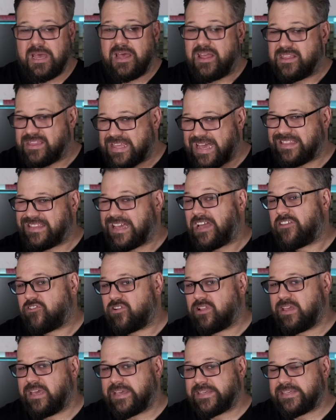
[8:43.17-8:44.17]
That
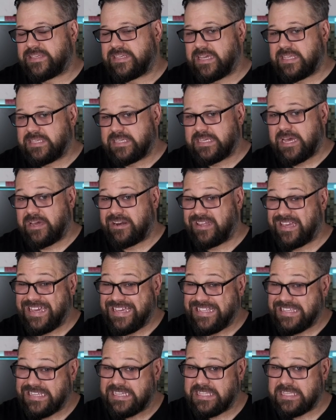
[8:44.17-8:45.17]
naturally extends out
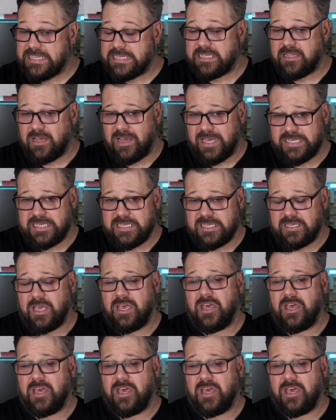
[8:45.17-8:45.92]
into the slicers,